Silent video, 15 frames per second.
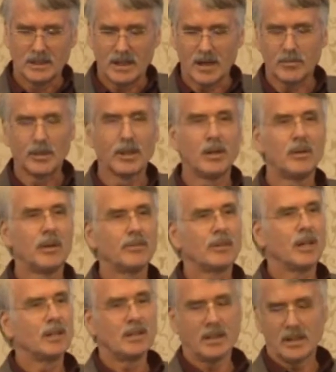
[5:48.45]
Down below,
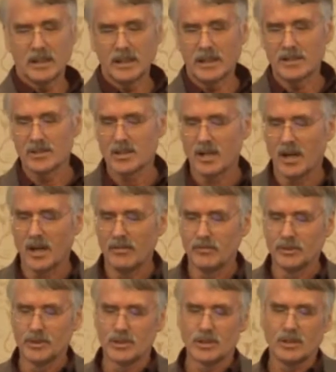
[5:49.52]
I've got the clear sky
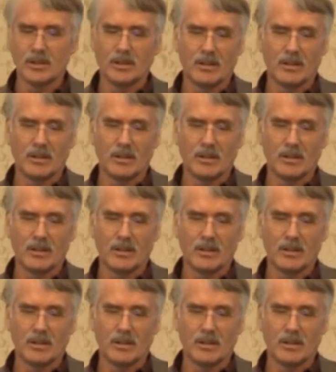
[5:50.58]
version,